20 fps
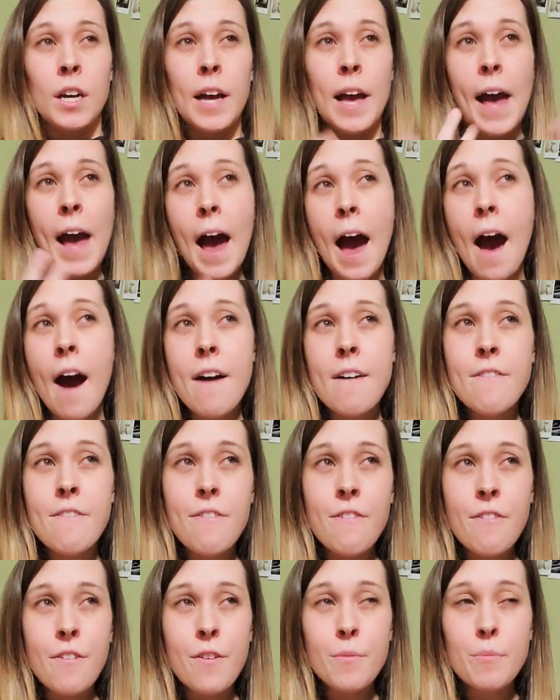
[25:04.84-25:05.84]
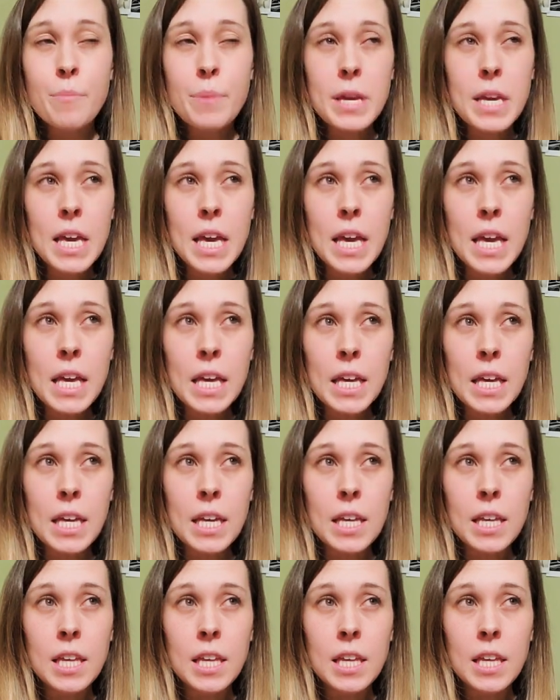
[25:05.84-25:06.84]
half being
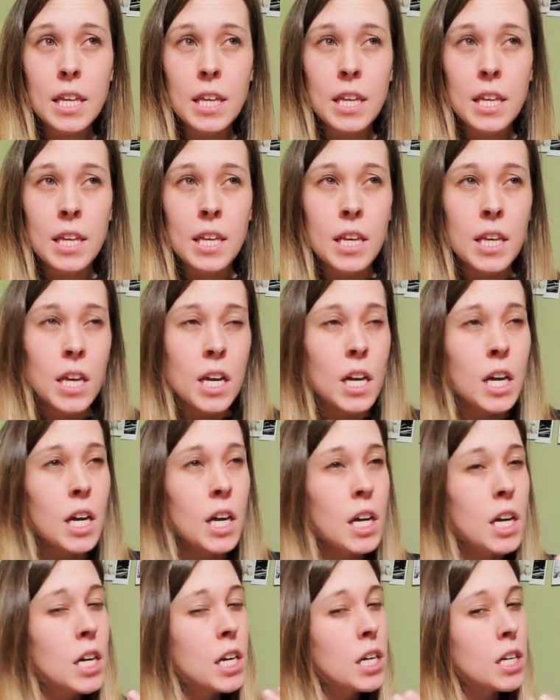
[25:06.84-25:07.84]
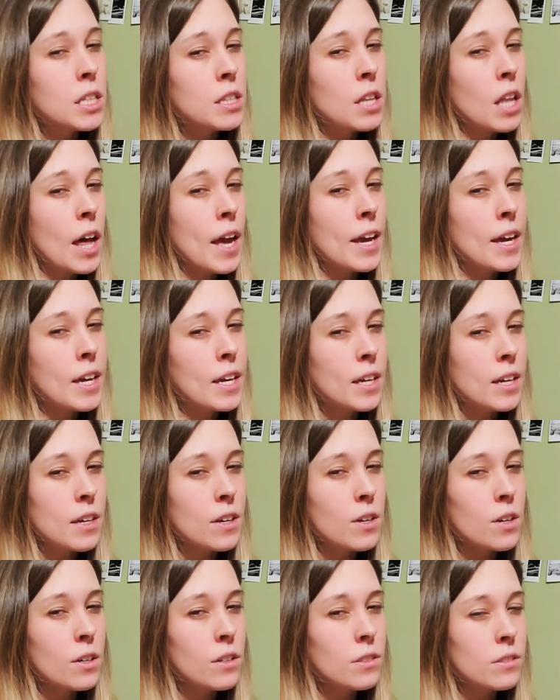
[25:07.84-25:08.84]
like,
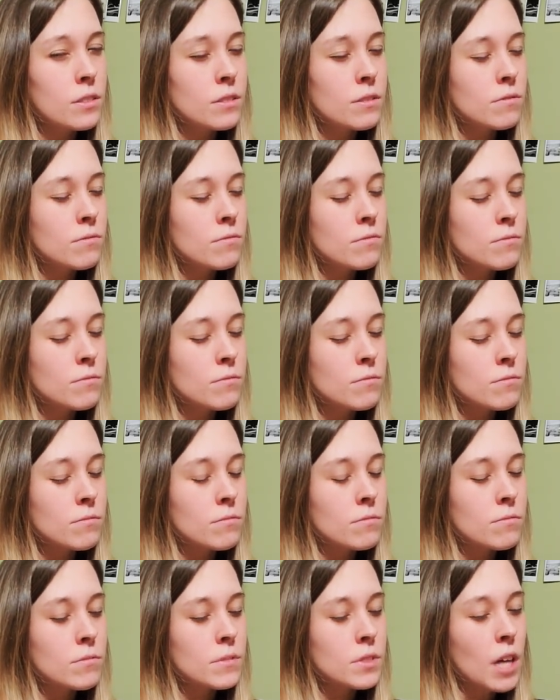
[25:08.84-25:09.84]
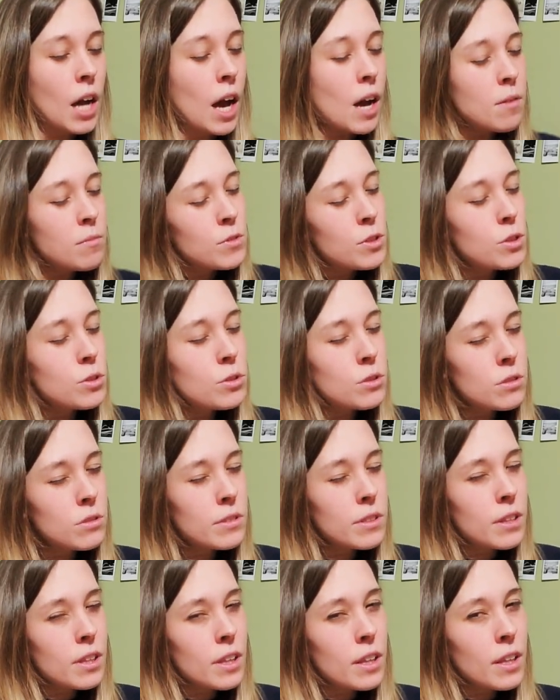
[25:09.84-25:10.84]
I'm cool
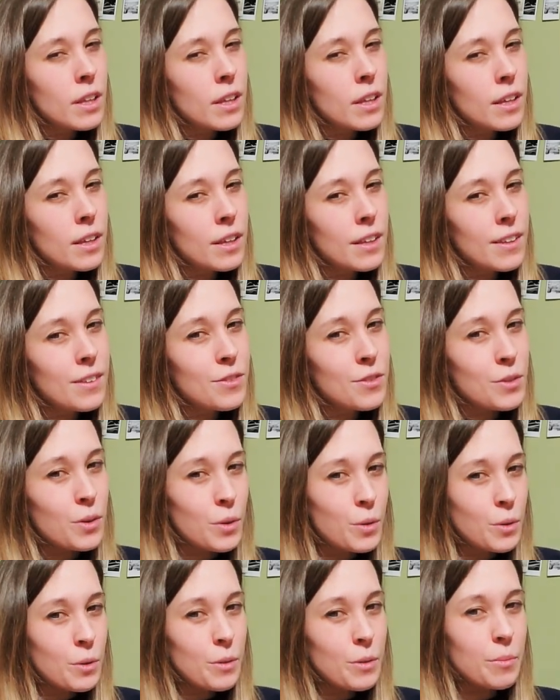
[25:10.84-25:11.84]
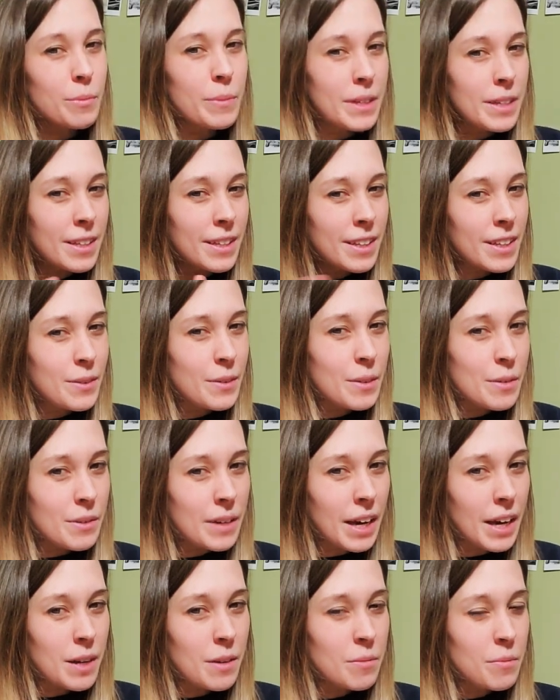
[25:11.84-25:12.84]
with it, it's cool with me, like we've
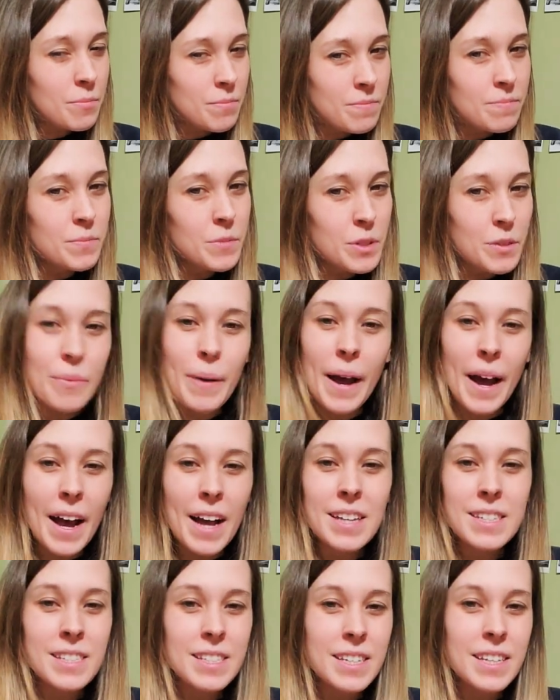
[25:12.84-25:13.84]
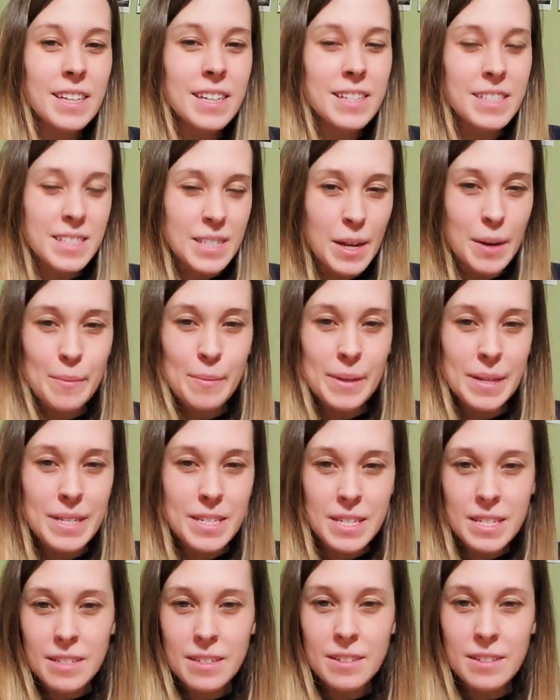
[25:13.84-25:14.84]
kind of moved past it, like it's not a big
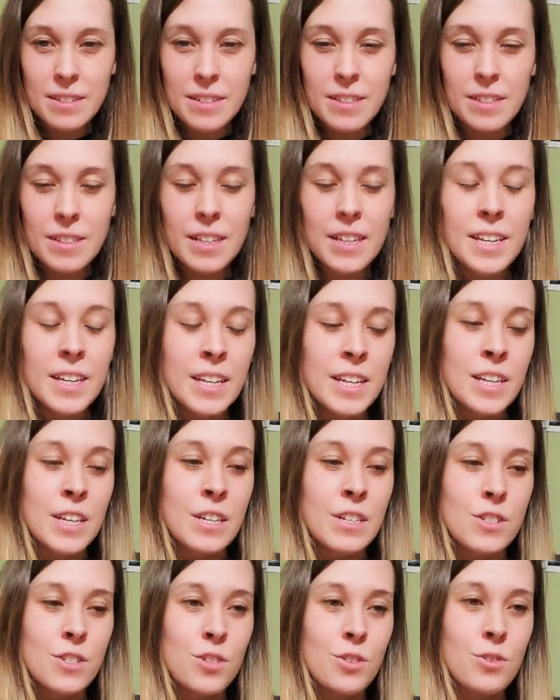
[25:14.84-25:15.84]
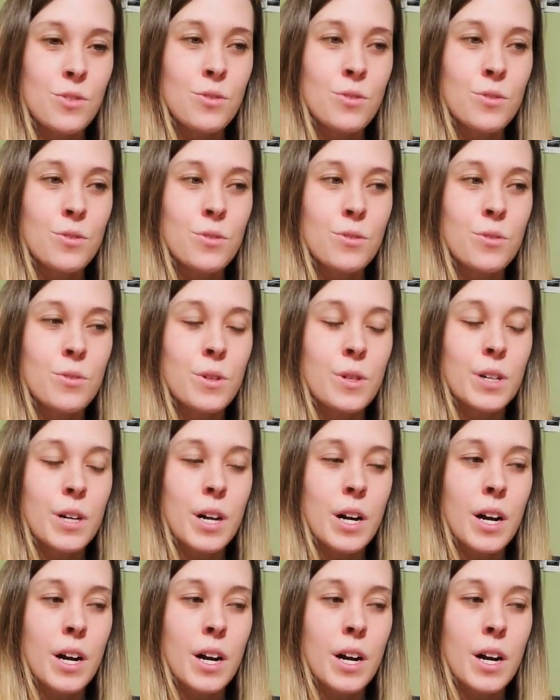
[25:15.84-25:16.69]
deal, to